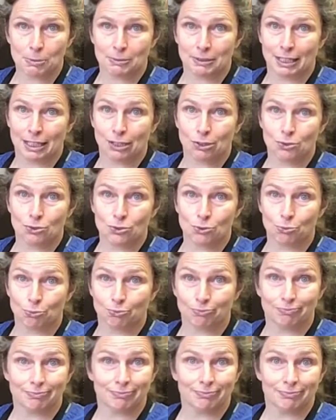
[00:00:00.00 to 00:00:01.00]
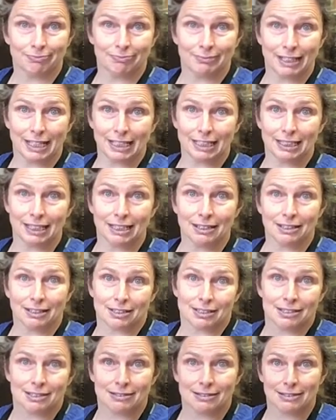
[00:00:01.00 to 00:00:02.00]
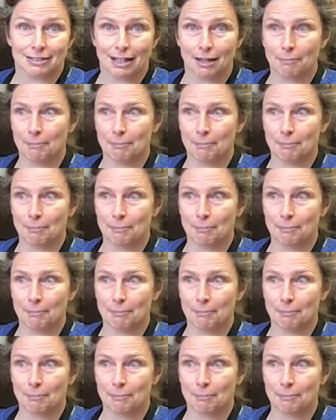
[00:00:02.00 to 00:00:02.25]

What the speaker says: potatoes lately. Not